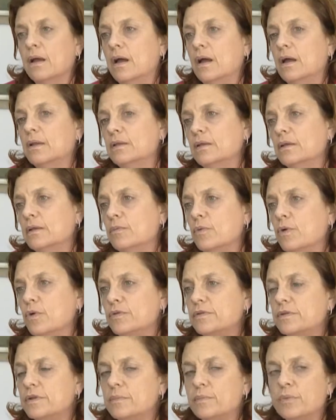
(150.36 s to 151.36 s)
I think the
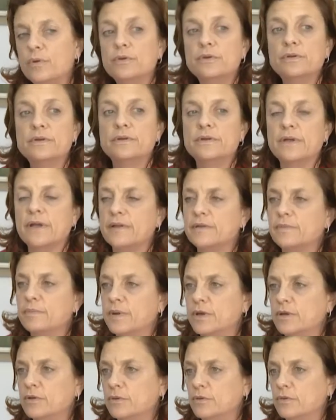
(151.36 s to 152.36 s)
most important
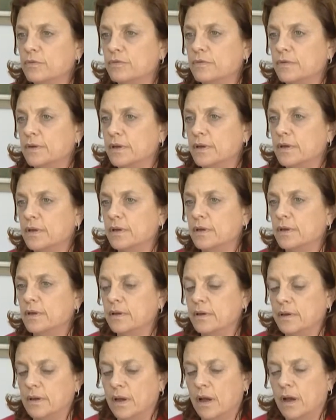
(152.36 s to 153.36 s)
aspect of
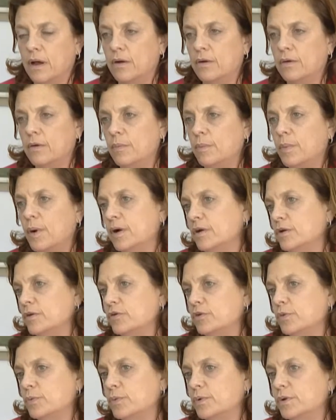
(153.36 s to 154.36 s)
our
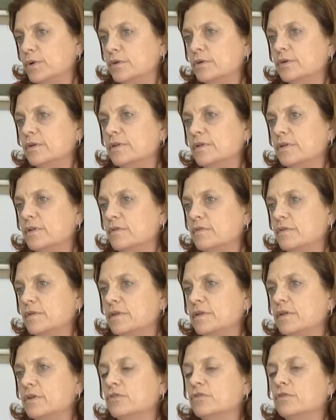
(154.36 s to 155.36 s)
partnership with UNICEF
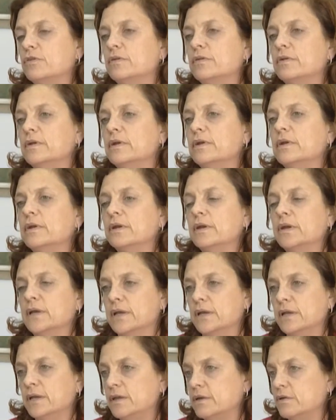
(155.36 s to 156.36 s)
is that children
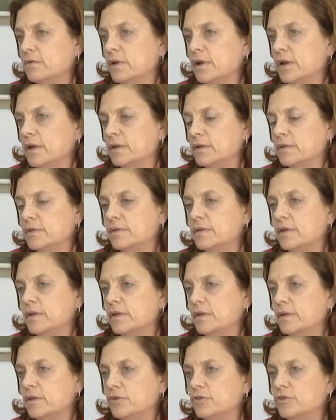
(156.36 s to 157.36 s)
in Israel
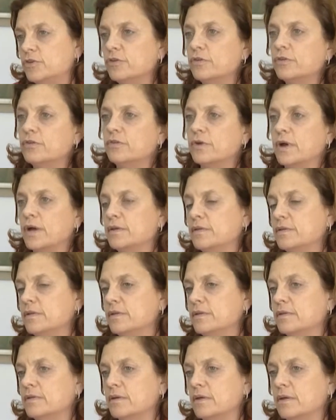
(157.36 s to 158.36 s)
understand that children's rights
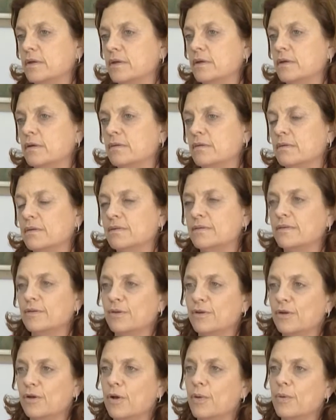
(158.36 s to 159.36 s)
it's
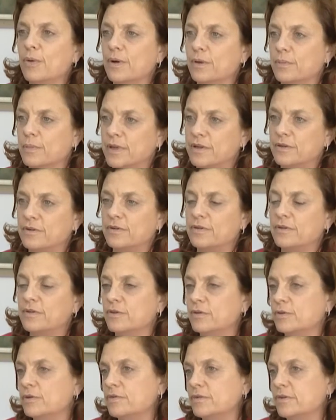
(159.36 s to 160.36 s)
not a local matter, it's
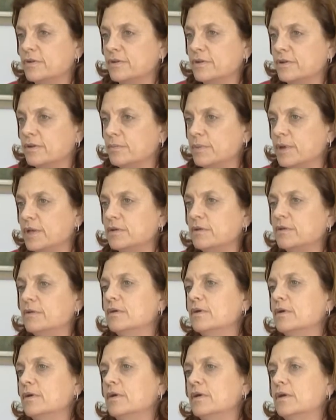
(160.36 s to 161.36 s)
a universal matter.
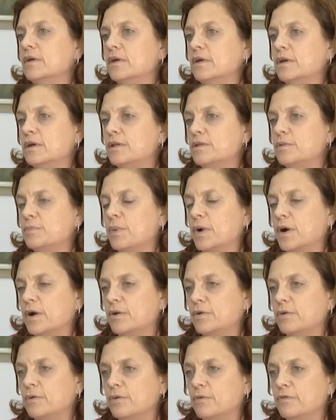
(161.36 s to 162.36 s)
It's
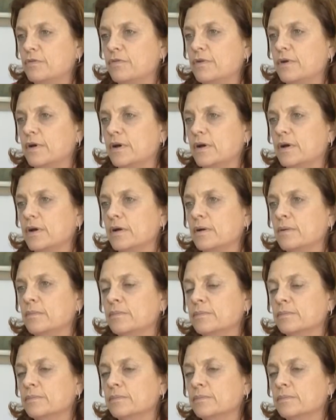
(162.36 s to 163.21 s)
part of a